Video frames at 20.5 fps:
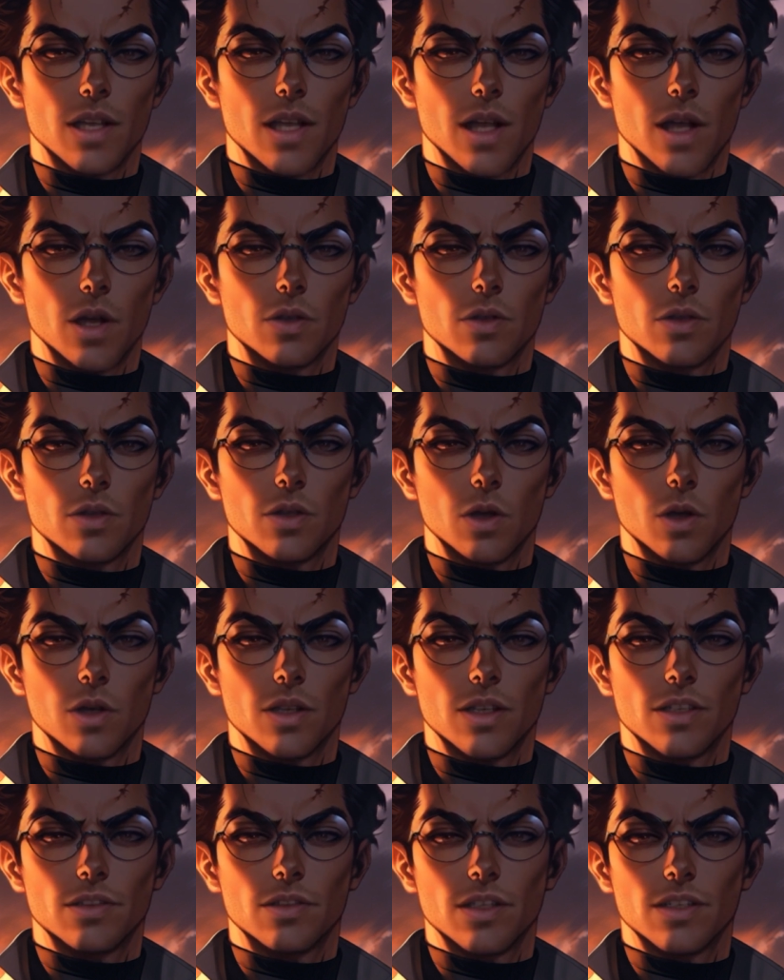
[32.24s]
Our
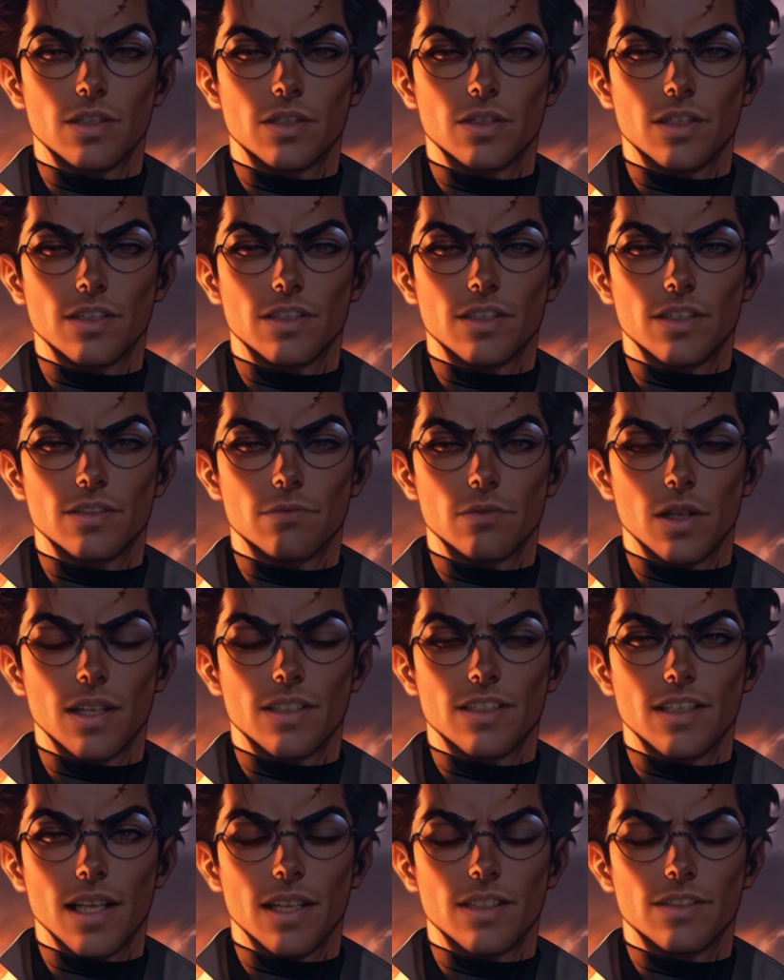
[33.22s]
glorious resurgence
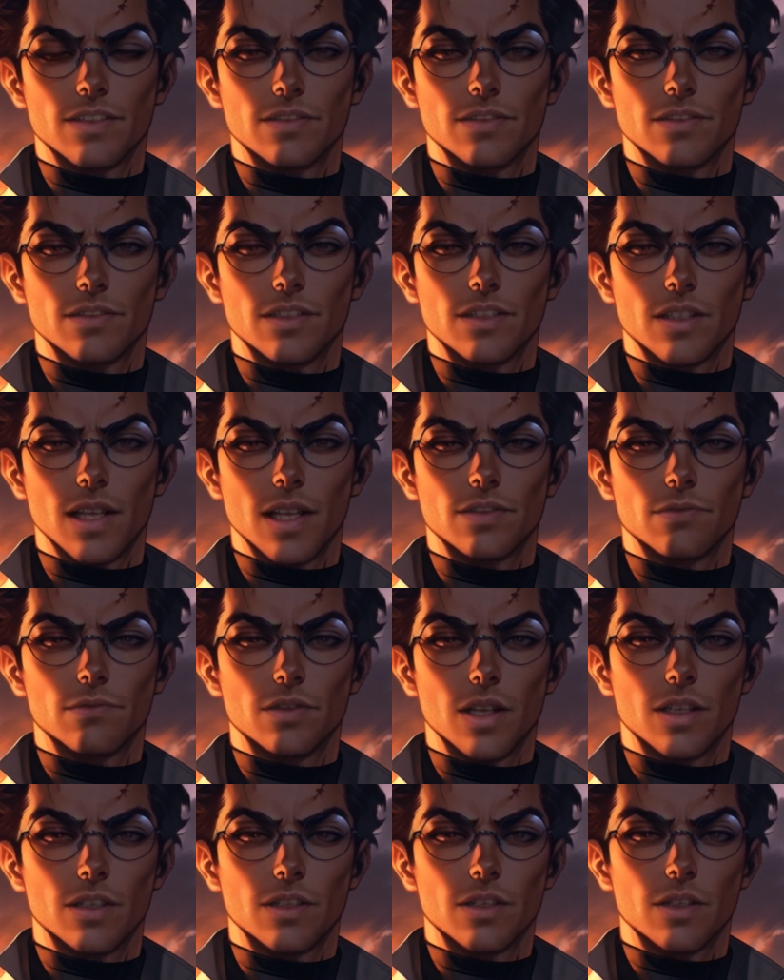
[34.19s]
demands excellence, and
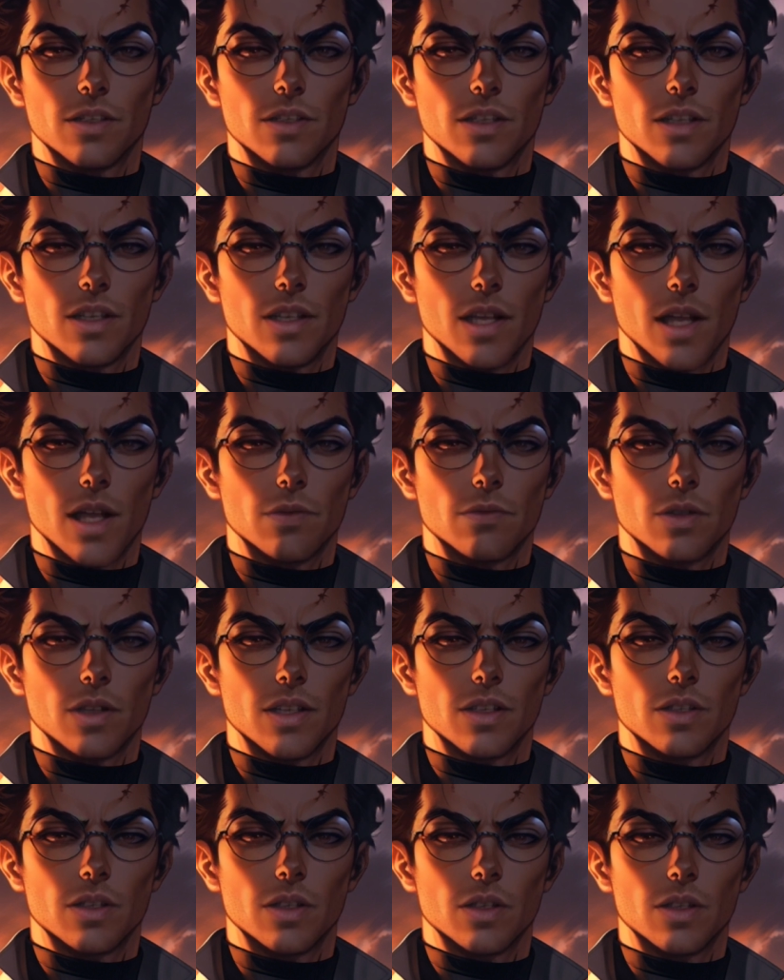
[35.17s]
frankly, I'm
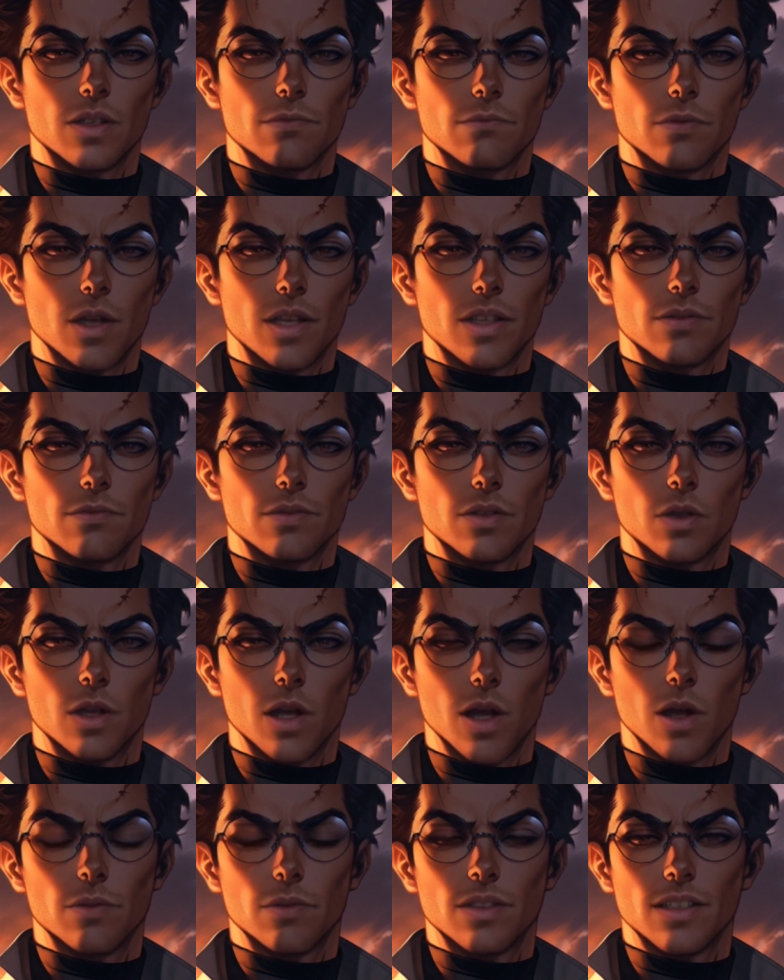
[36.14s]
not sure if many of you
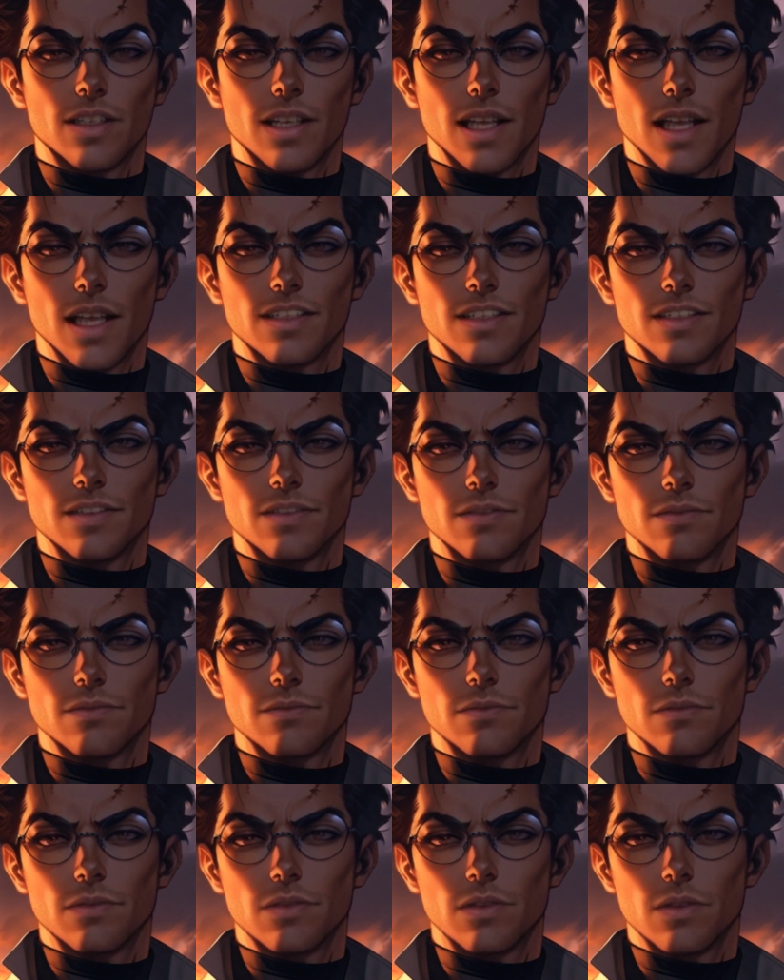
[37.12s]
are up to the task.
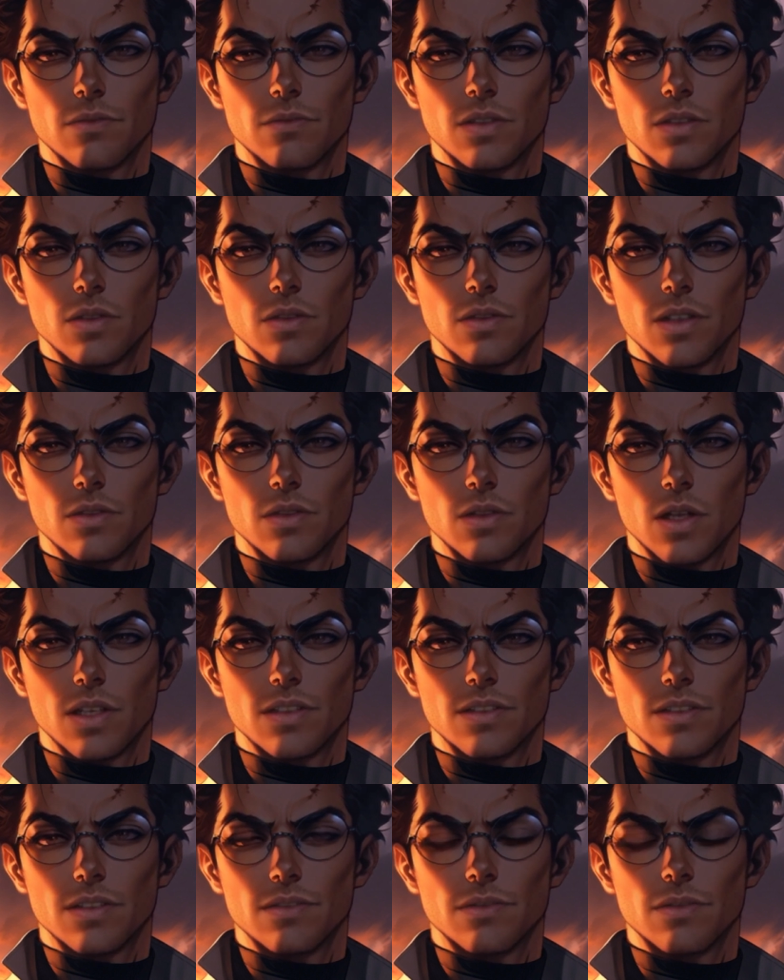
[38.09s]
Prove me
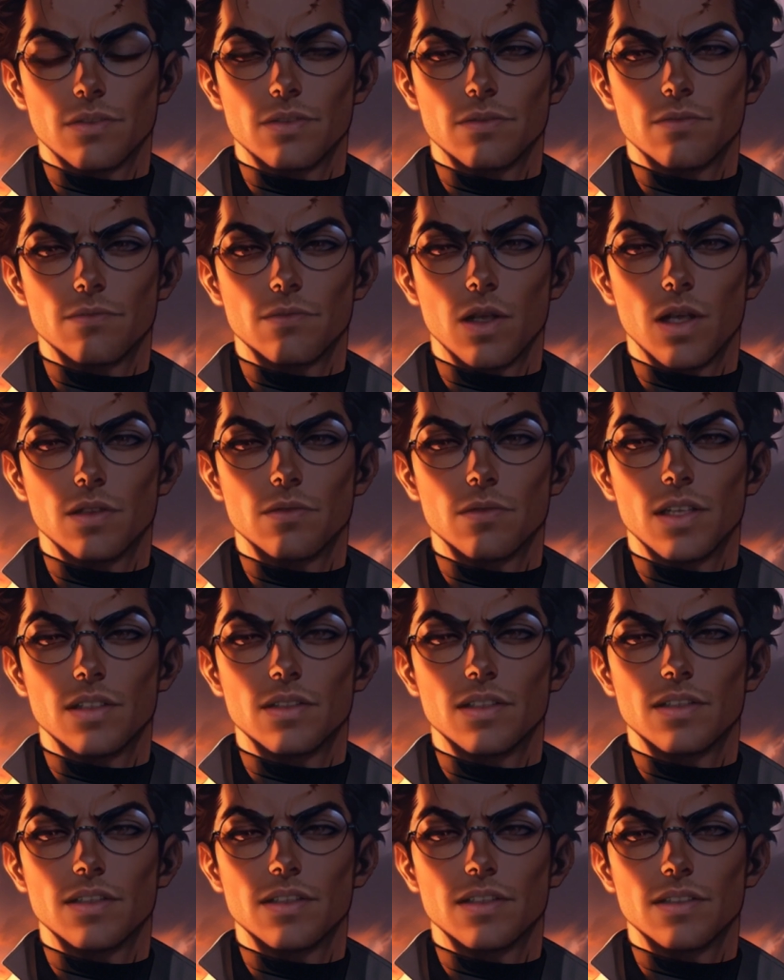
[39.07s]
wrong. My
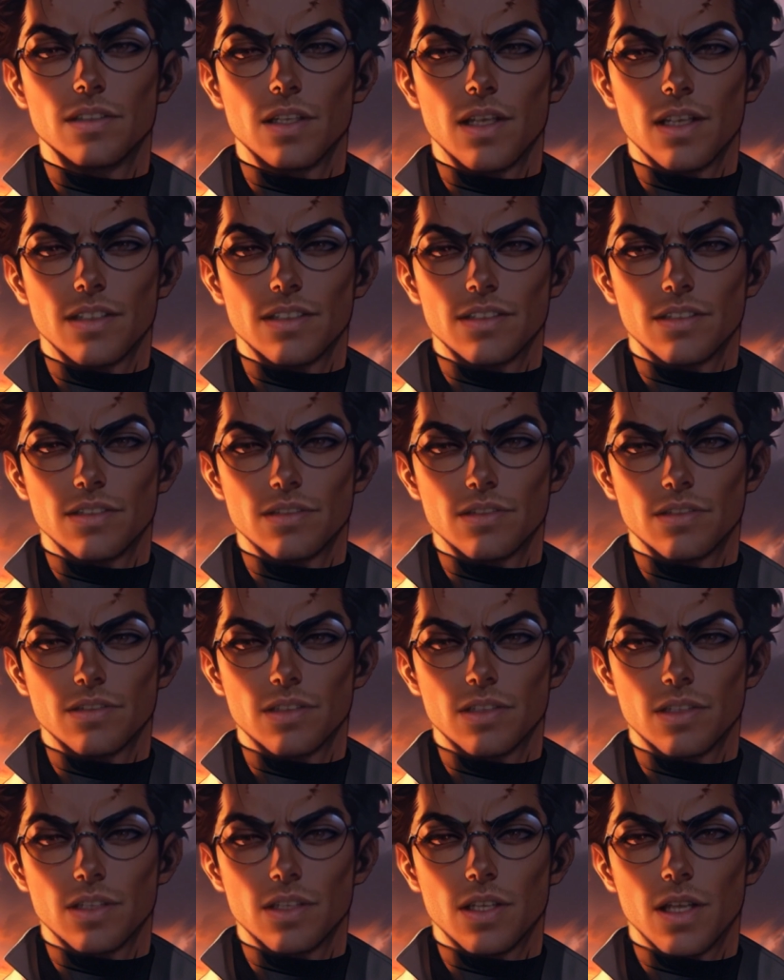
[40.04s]
patience is non
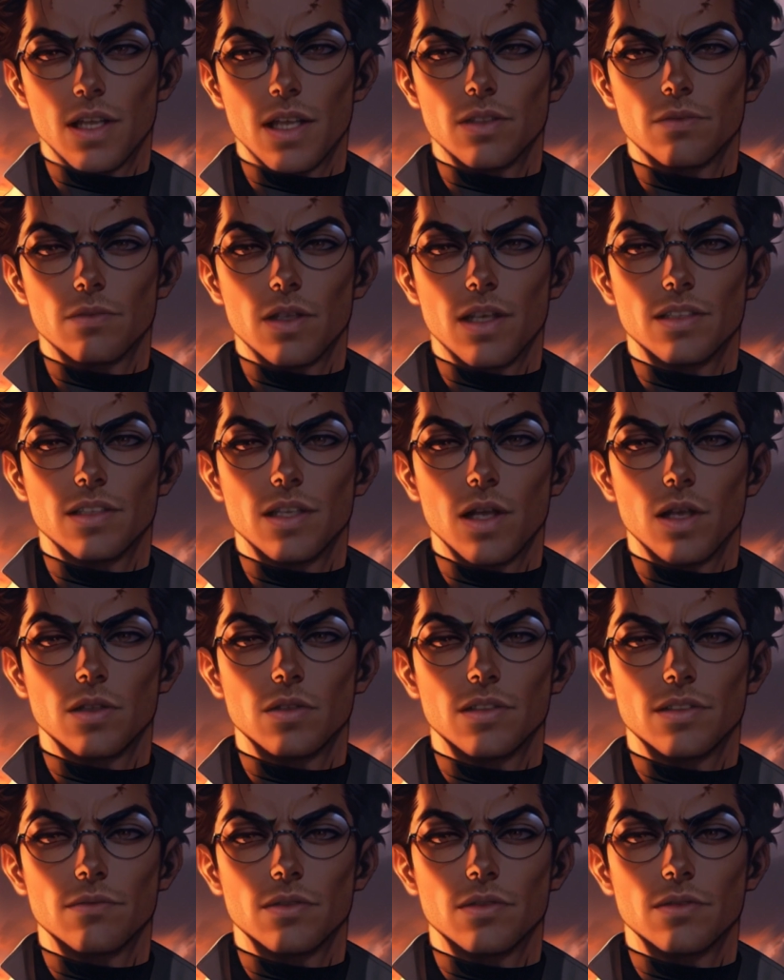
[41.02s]
existent, and my
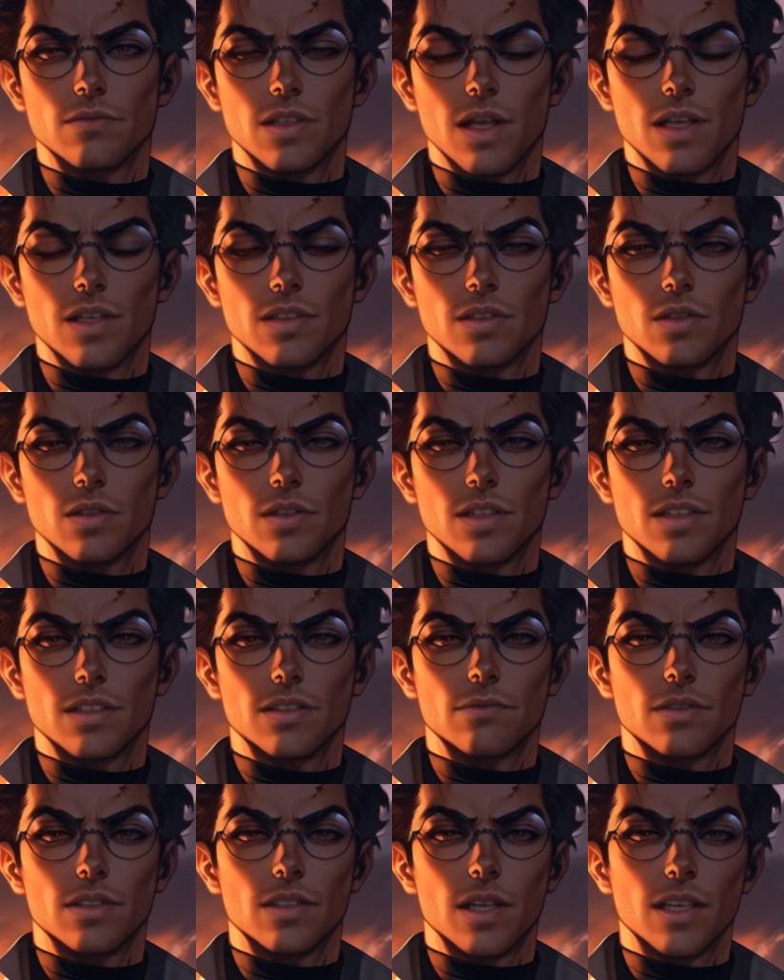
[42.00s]
tolerance for failure is
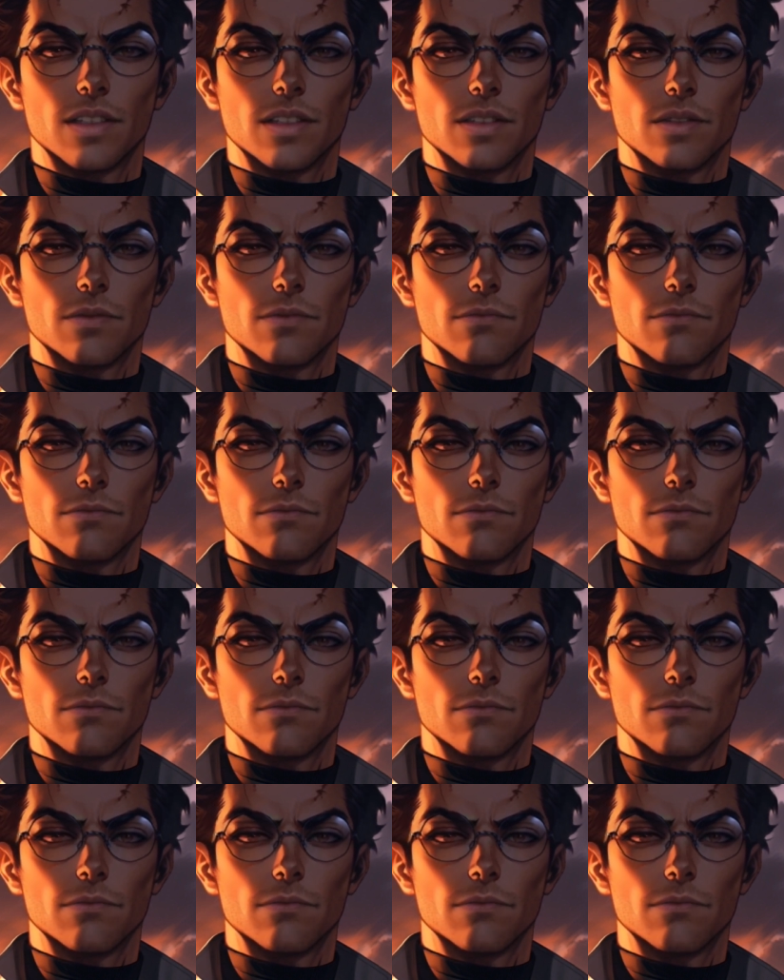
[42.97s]
even less.